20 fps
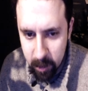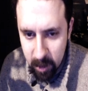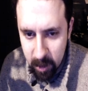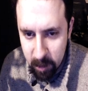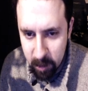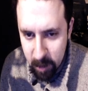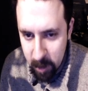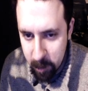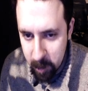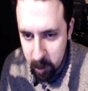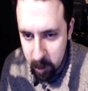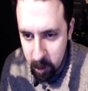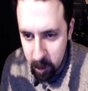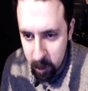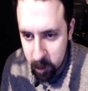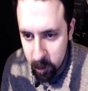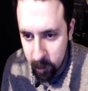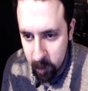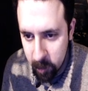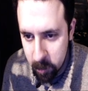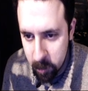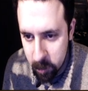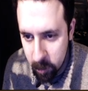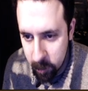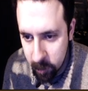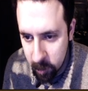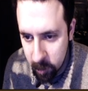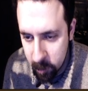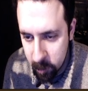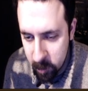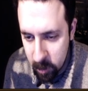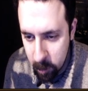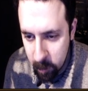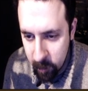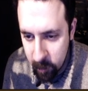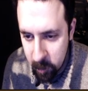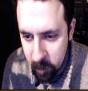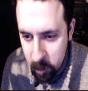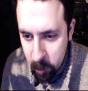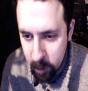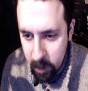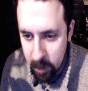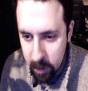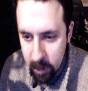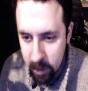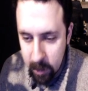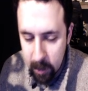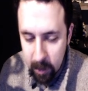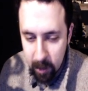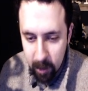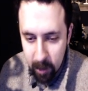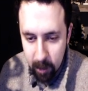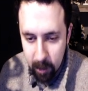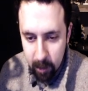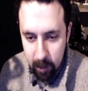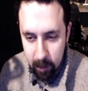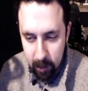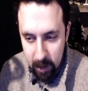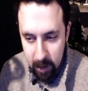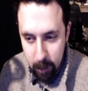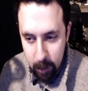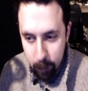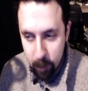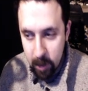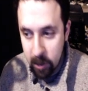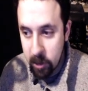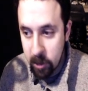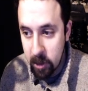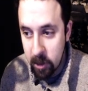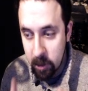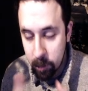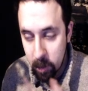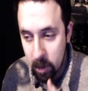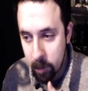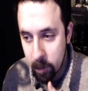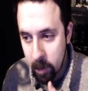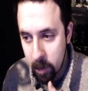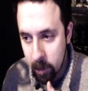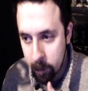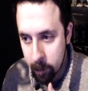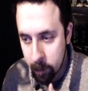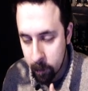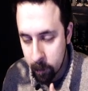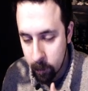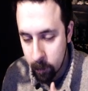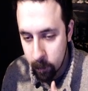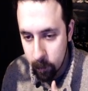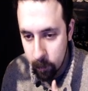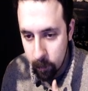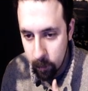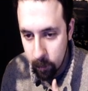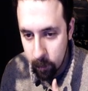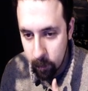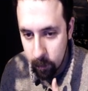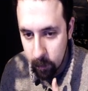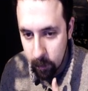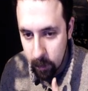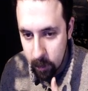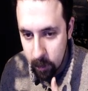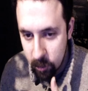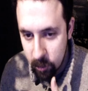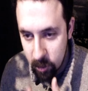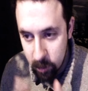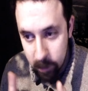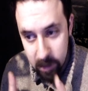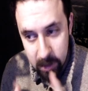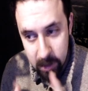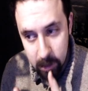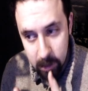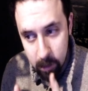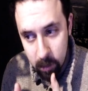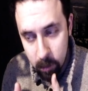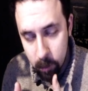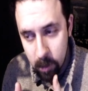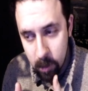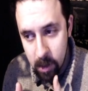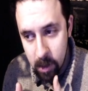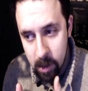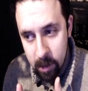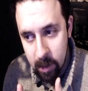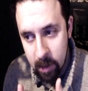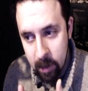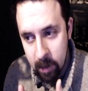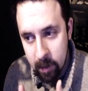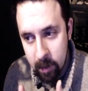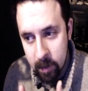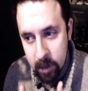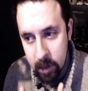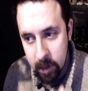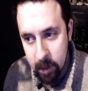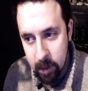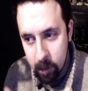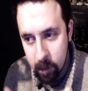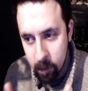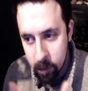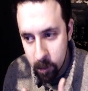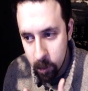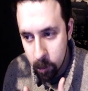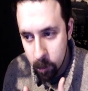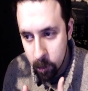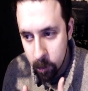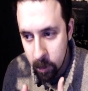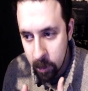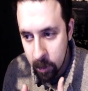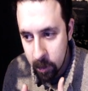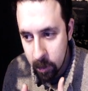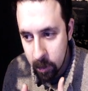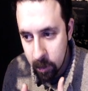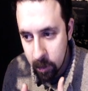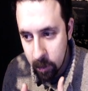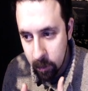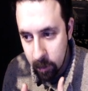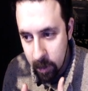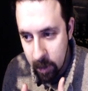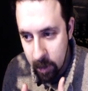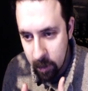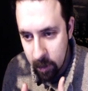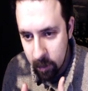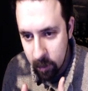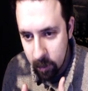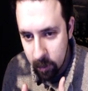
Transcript: That might be controversial from some of you, but keep in mind she's premium. She's missing a whole lot of things, and also not.